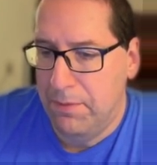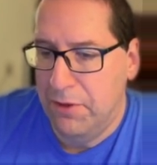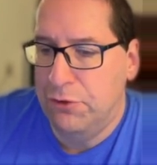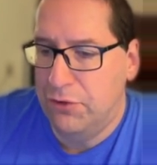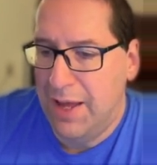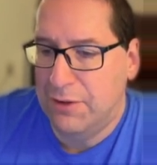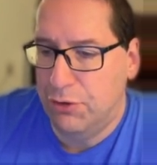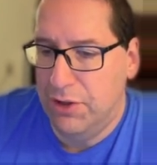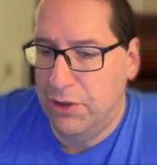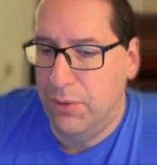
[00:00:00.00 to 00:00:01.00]
This is
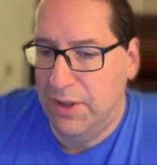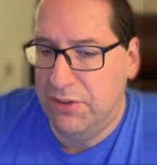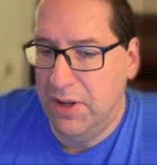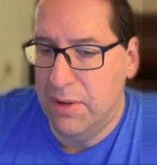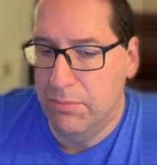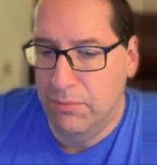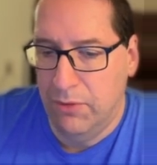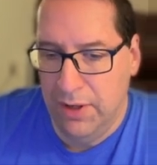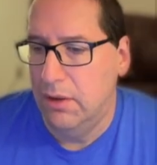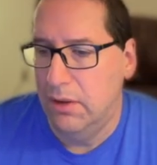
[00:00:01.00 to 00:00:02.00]
actually the correct type,
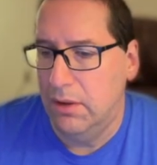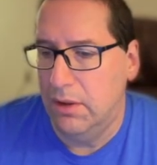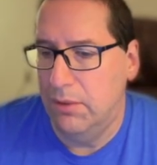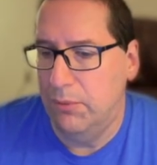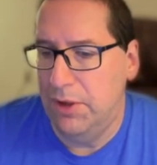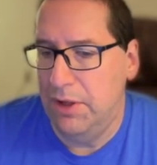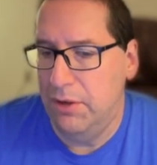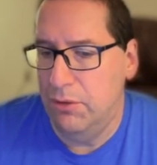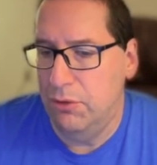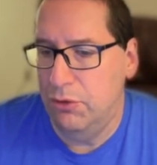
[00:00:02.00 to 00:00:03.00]
right? Can we
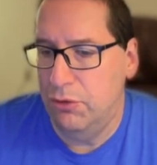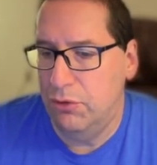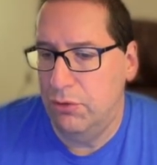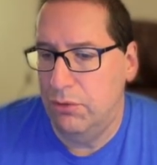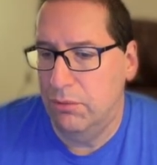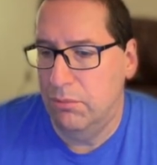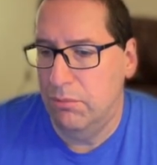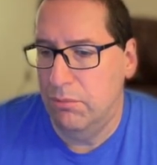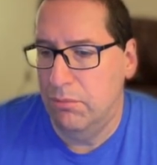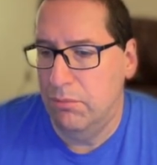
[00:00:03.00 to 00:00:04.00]
use
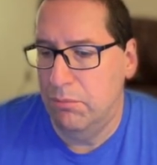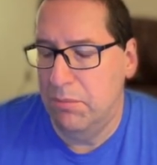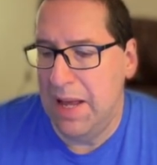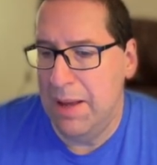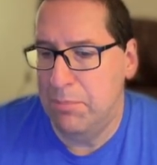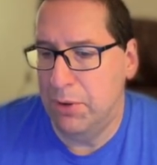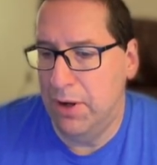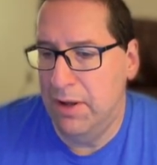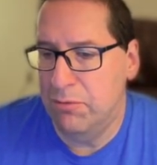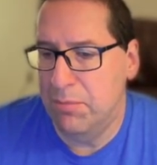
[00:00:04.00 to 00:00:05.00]
map or
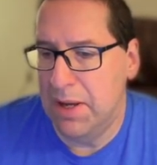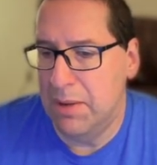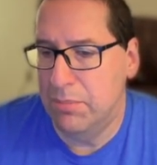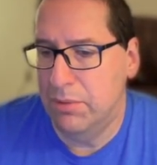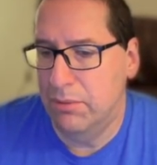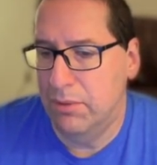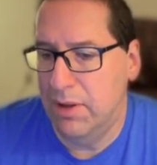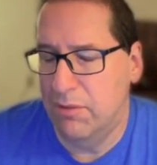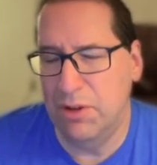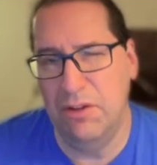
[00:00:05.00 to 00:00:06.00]
fmap?
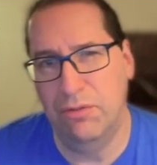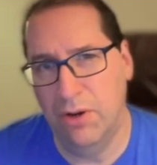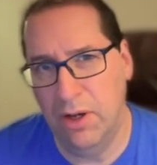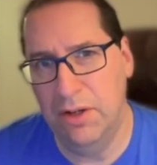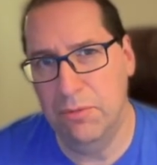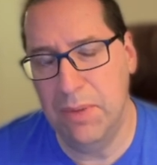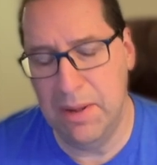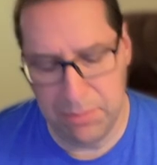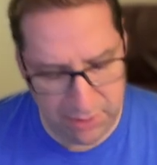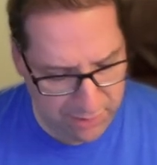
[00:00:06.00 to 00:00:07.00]
Have we defined
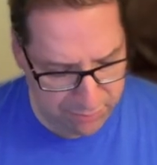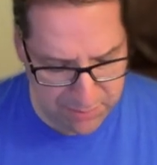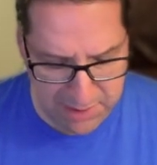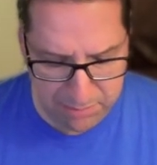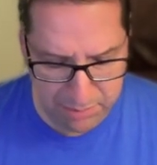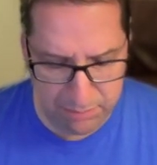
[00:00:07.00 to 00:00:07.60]
map or fmap?